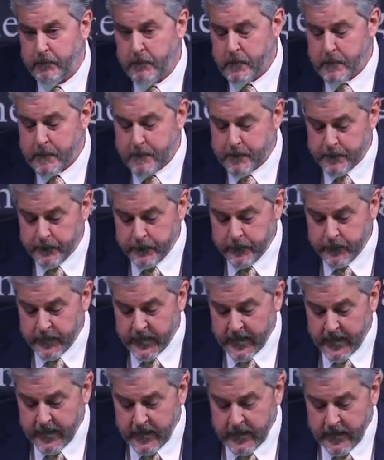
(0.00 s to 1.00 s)

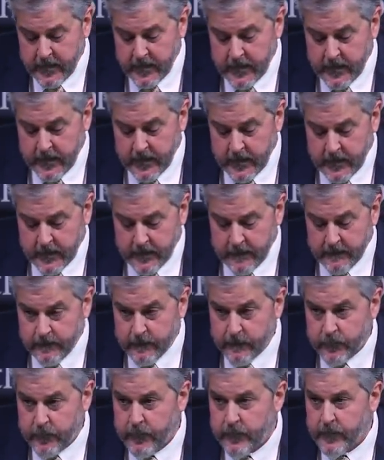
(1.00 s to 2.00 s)

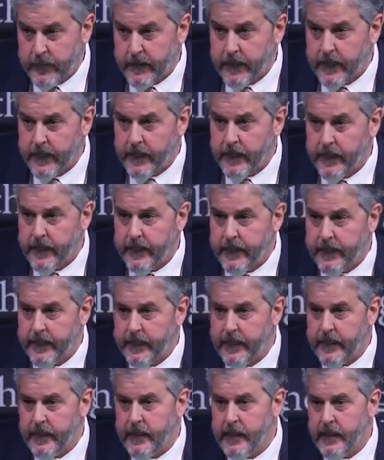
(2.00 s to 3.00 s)

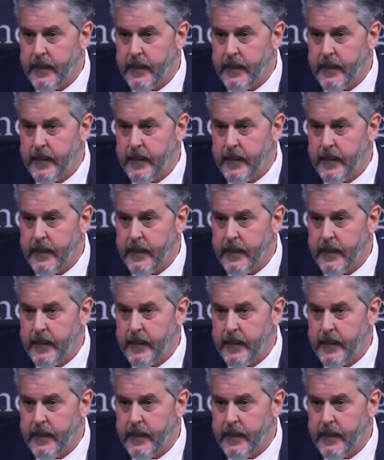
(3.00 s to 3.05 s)
Nobody speaks.